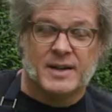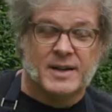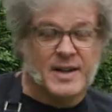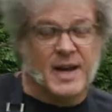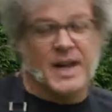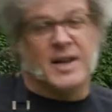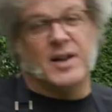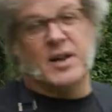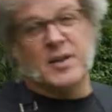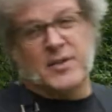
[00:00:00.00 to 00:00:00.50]

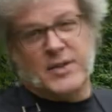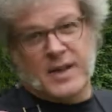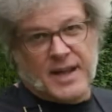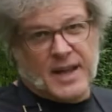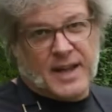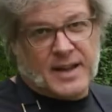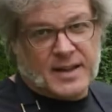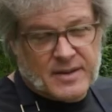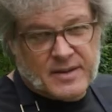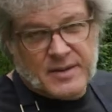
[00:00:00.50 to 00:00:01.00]
I know you're
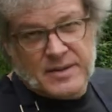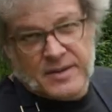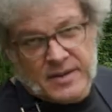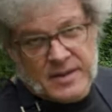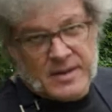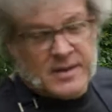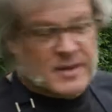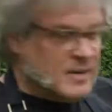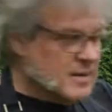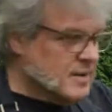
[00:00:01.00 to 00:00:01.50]
thinking,
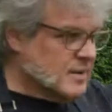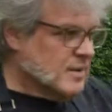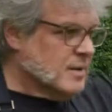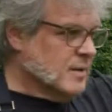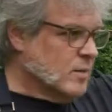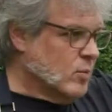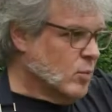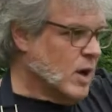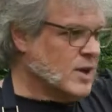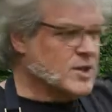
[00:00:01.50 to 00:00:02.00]

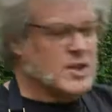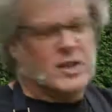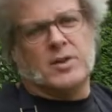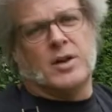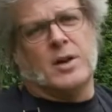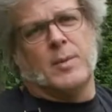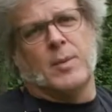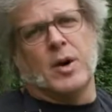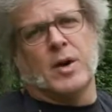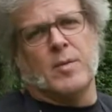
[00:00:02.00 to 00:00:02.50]
why should I
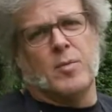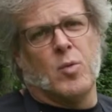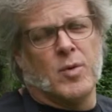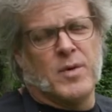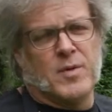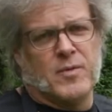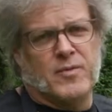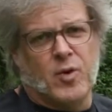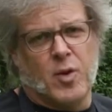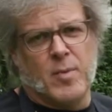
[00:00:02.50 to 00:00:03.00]
cook a burger more
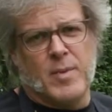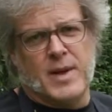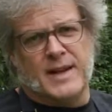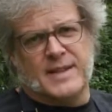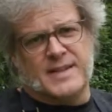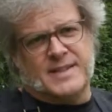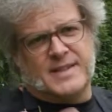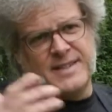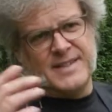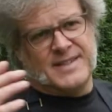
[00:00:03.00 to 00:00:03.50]
than 4
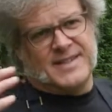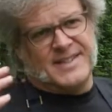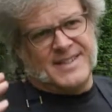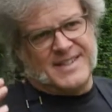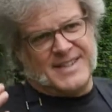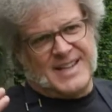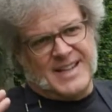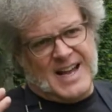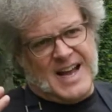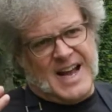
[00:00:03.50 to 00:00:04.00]
minutes?
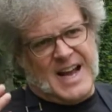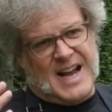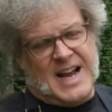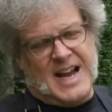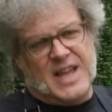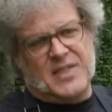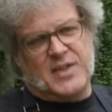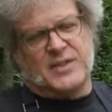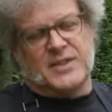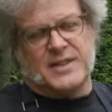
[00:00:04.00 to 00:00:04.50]

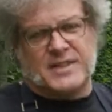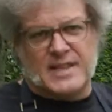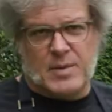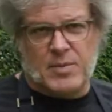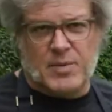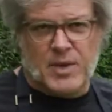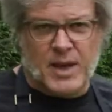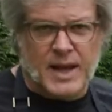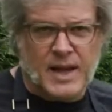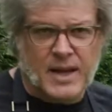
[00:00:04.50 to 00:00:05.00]
I thought the same
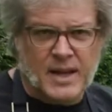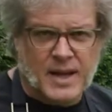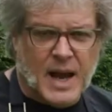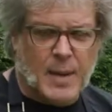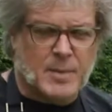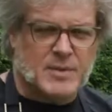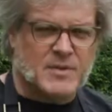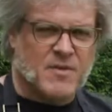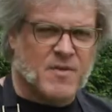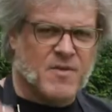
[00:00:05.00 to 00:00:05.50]
thing. I
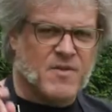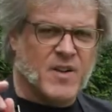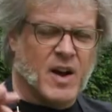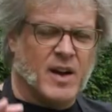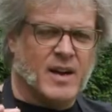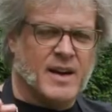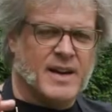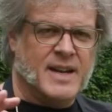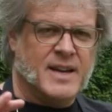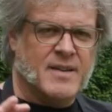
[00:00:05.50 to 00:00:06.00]
was
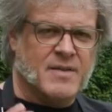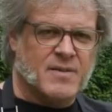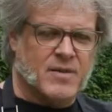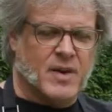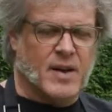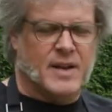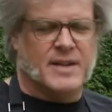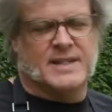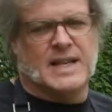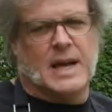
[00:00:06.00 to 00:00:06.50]
very,
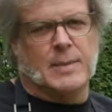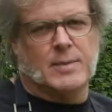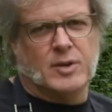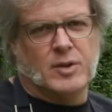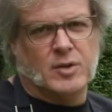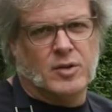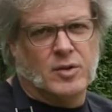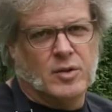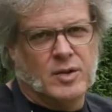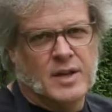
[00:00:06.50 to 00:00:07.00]
very
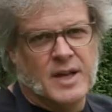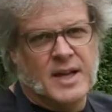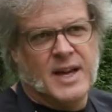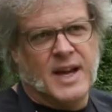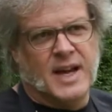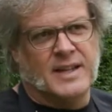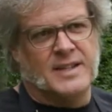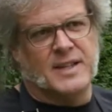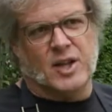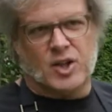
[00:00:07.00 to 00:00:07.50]
skeptical
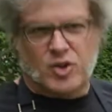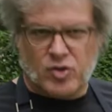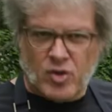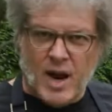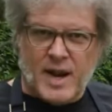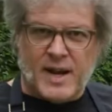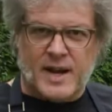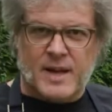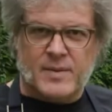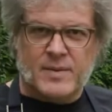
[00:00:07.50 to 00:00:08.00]
until I
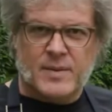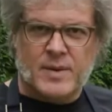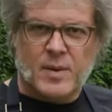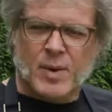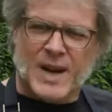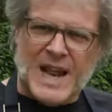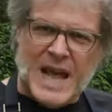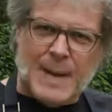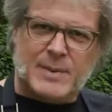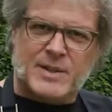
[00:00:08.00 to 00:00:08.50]
tried it.
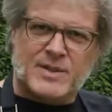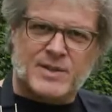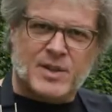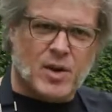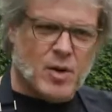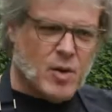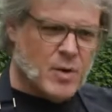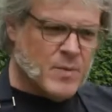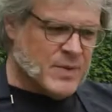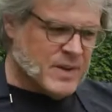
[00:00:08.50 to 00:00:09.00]
What happens
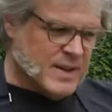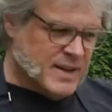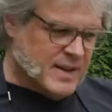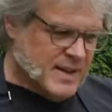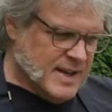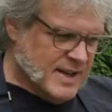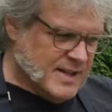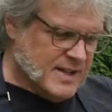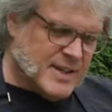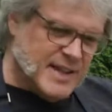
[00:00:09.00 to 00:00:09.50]
though
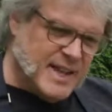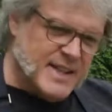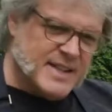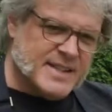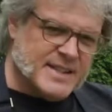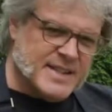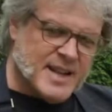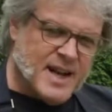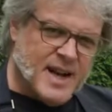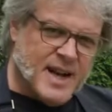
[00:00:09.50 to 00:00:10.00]
is that the
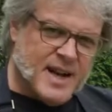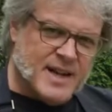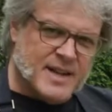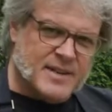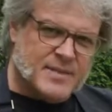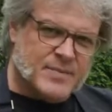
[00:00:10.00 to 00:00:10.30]
inside